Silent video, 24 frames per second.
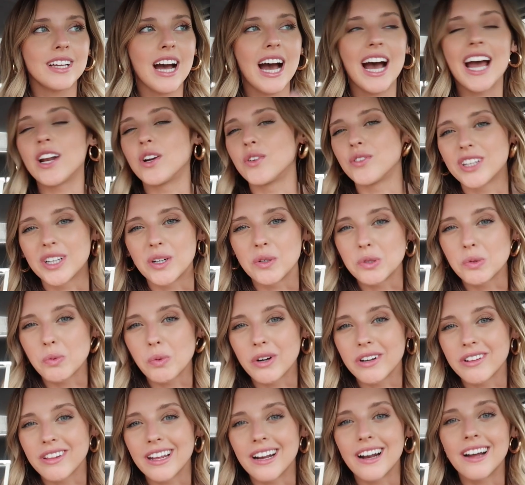I don't think it was
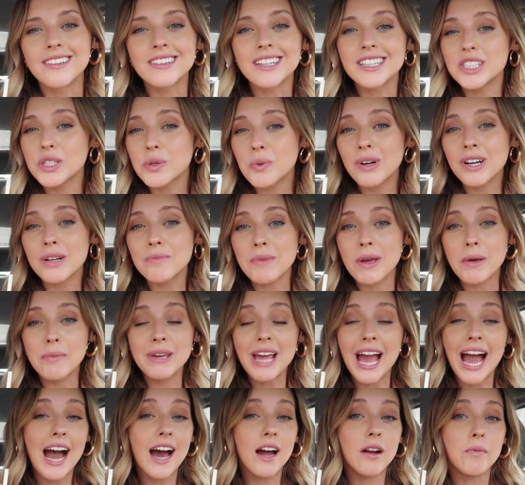worth it. Unless you want to maybe
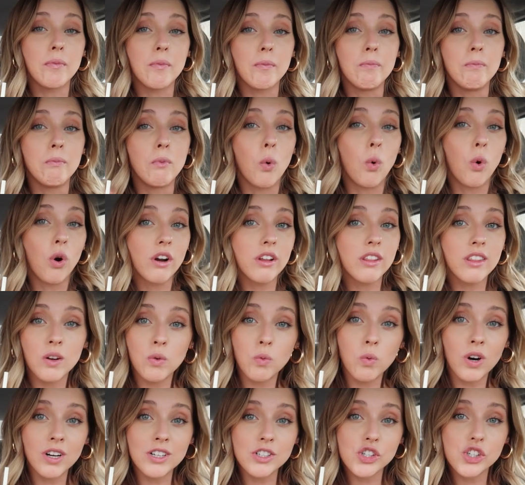add more than
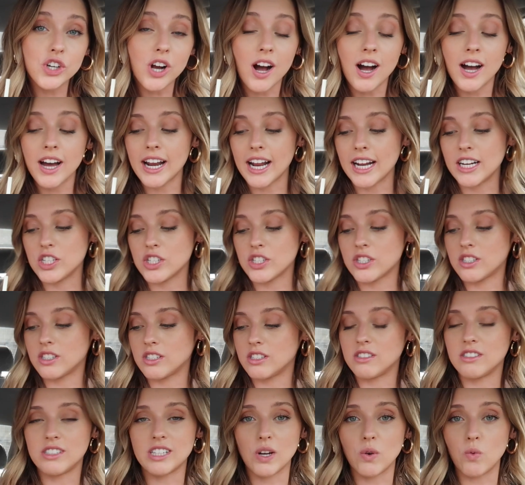one shot. I just
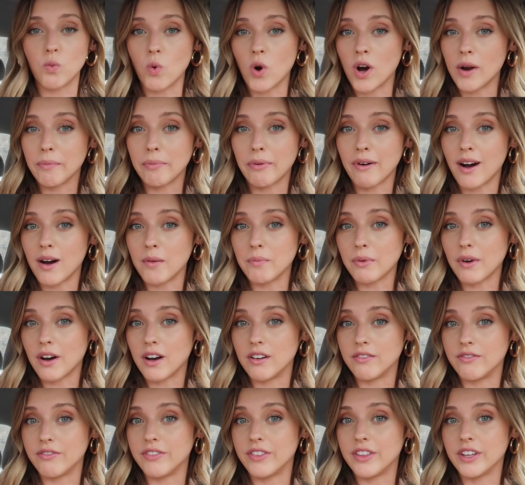did one pump
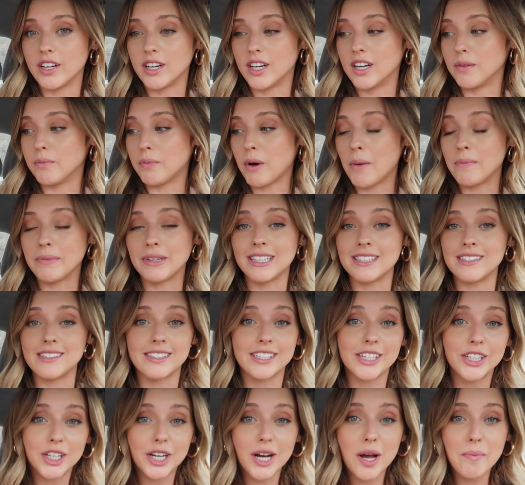of the pumpkin
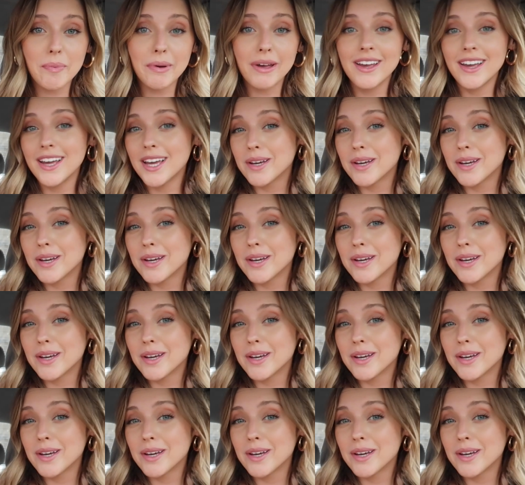syrup.